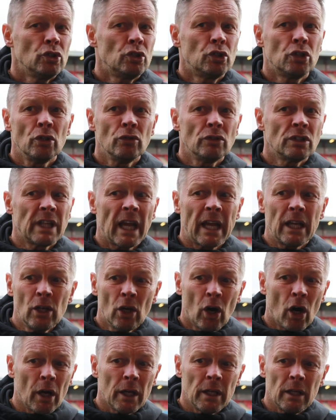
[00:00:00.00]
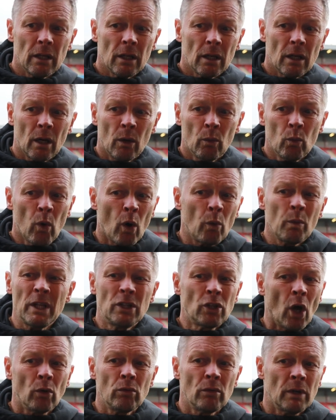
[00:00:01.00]
Tuesday night. What we
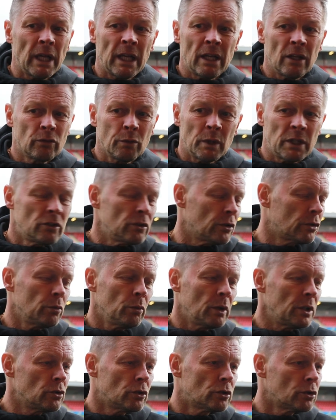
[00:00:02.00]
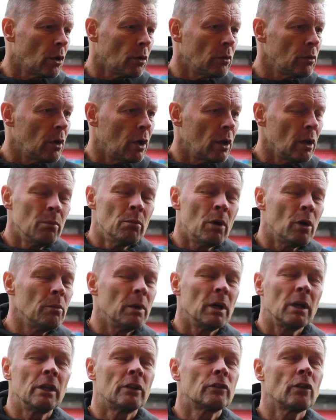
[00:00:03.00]
don't need is we just don't, at the
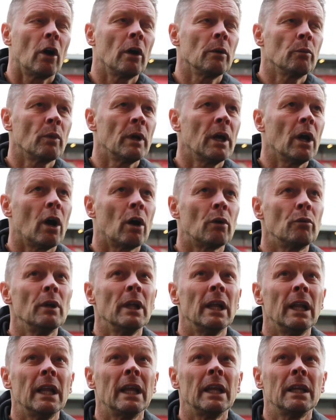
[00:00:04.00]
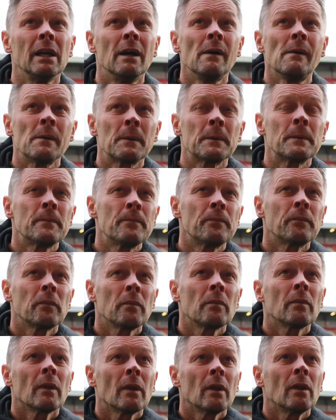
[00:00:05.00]
moment in time, we are really
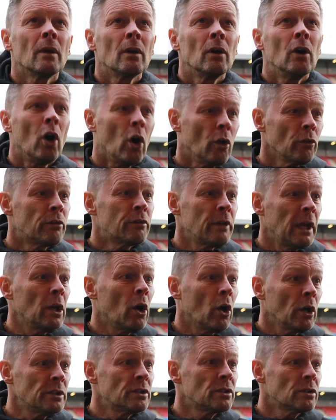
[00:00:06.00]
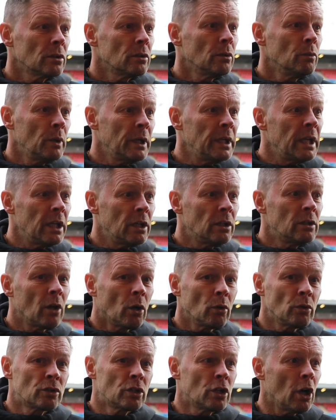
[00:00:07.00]
on thin ice and we need
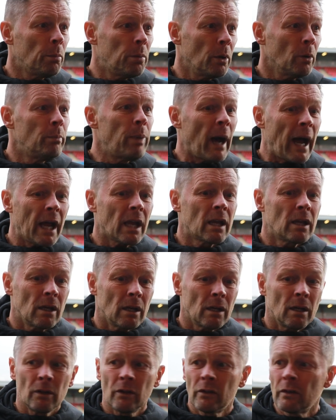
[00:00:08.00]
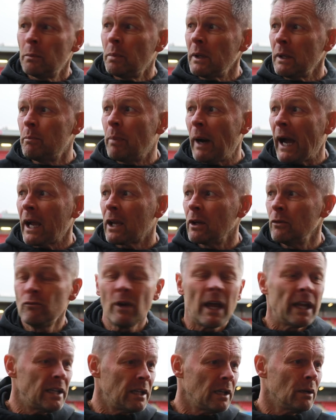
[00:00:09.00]
those couple back and to be back and
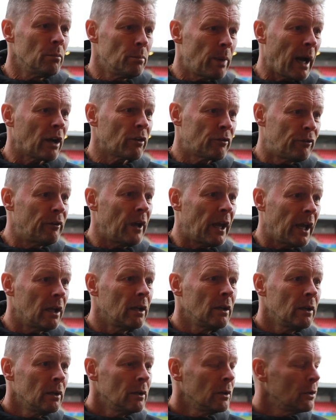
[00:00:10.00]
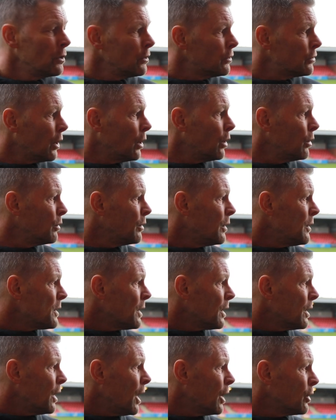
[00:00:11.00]
ready and back fit. So
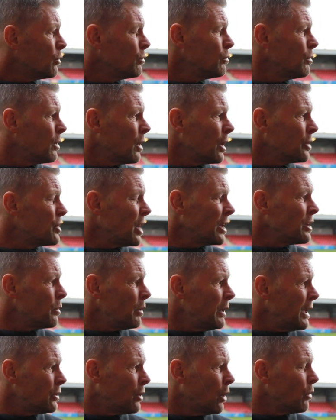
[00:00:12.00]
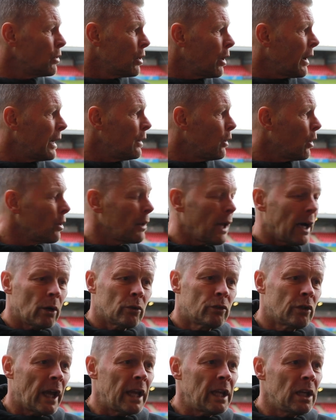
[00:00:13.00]
I genuinely don't know how long that'll
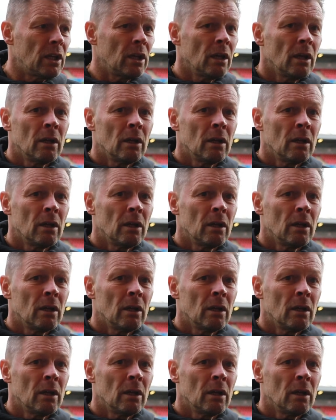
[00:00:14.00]
take.